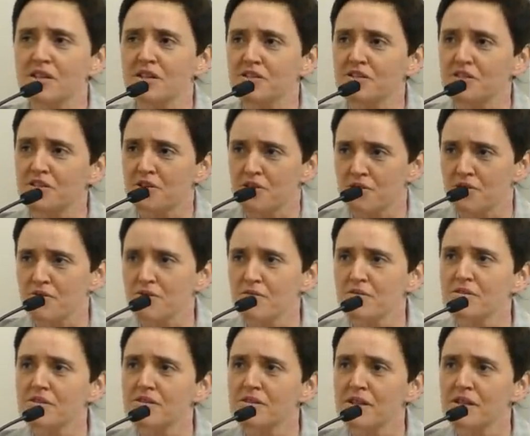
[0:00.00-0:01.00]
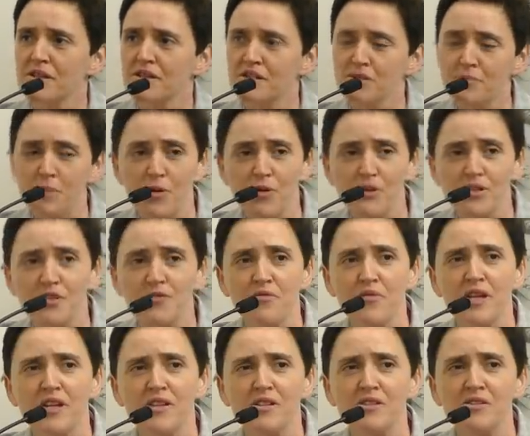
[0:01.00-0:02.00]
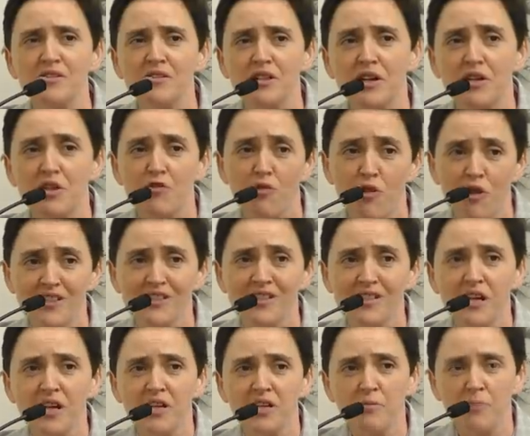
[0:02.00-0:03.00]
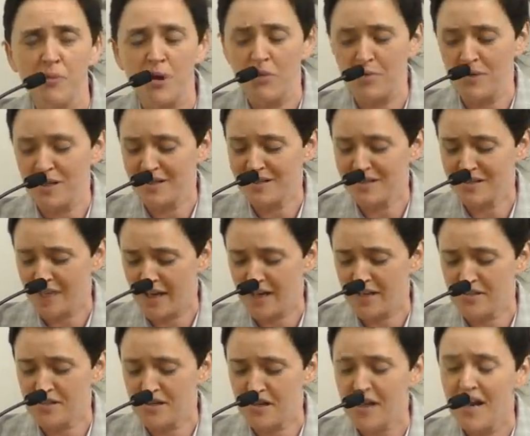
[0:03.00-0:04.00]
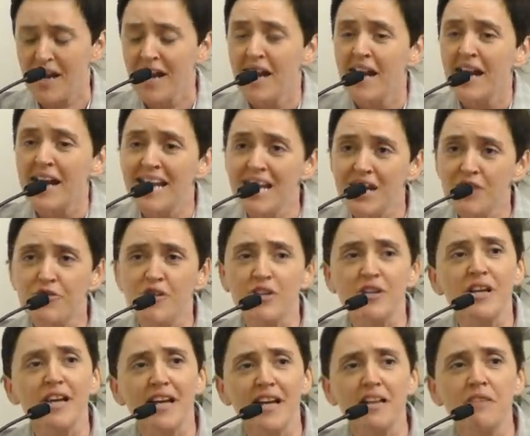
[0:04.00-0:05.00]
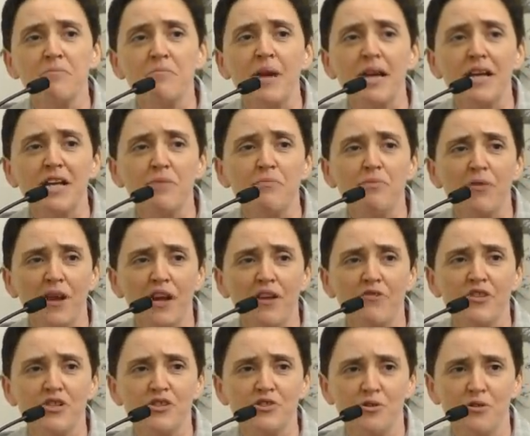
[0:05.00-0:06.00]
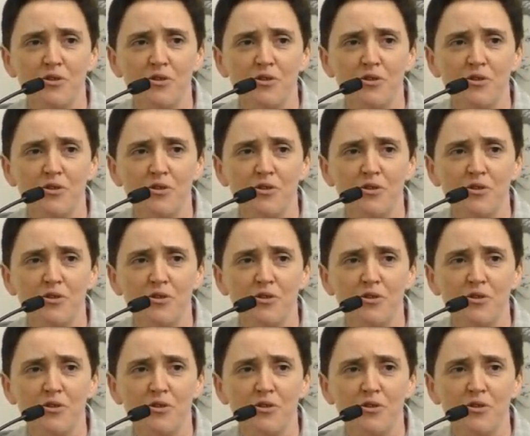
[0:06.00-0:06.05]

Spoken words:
in schools, in sporting venues, across the public sector, even in many private